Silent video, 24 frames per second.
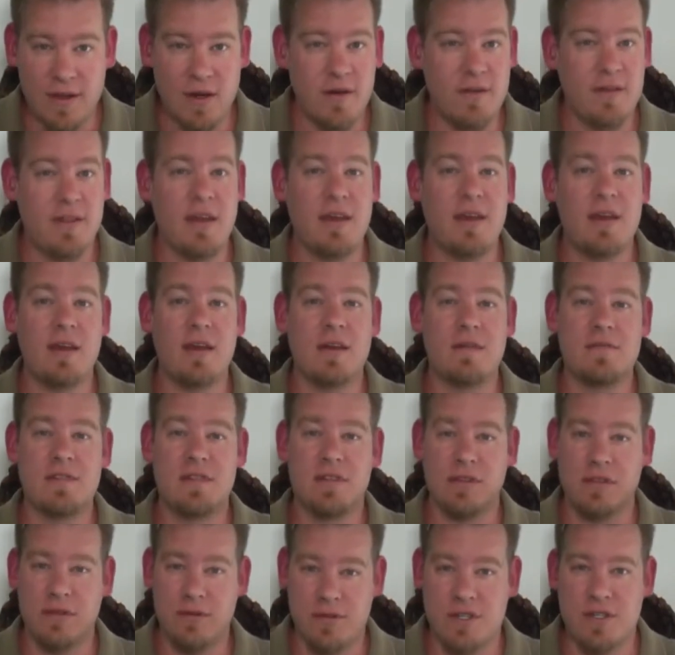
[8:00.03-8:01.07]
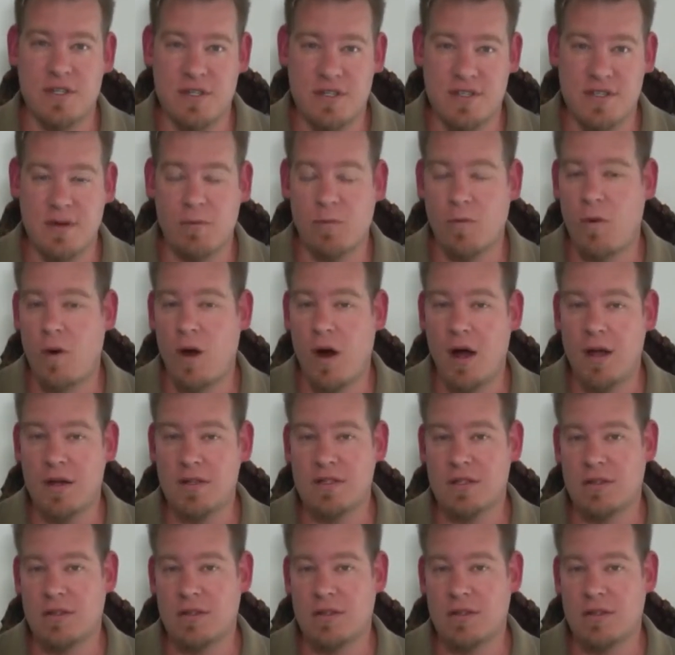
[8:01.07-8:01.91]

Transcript: that are thinking of solutions, that want